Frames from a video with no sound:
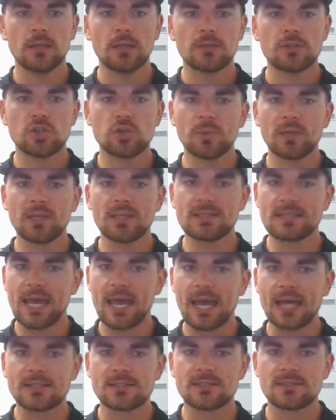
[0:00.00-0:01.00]
Do you pay
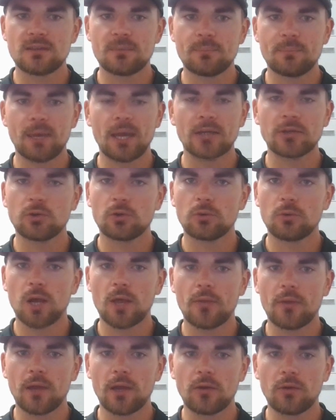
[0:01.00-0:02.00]
taxes on backdoor
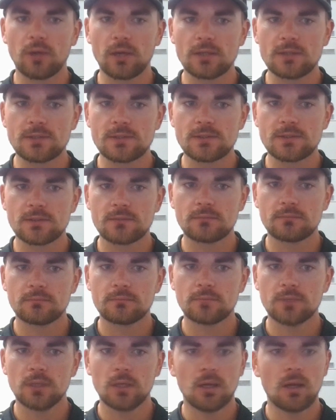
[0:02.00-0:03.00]
Roth IRAs?
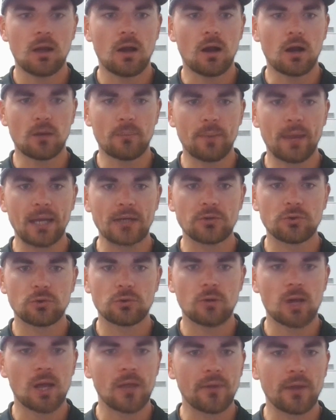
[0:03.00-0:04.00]
Are backdoor
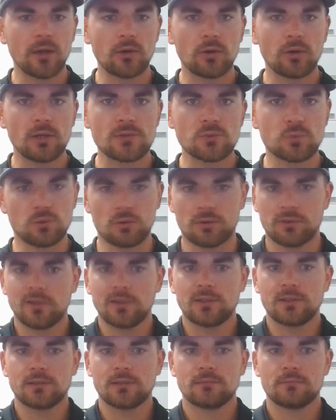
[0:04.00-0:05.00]
Roth IRAs worth
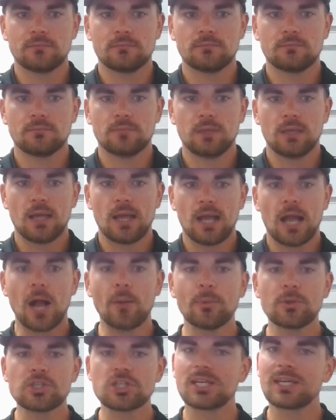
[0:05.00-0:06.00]
it? How
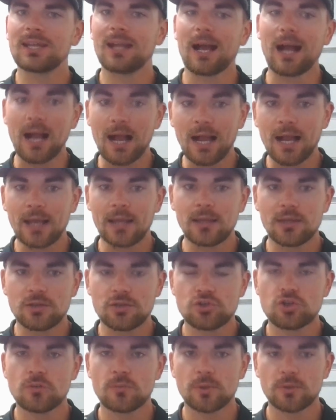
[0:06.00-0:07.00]
much can I
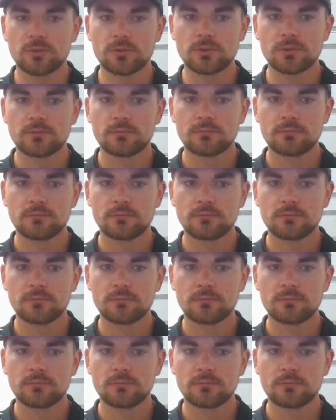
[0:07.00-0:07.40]
contribute?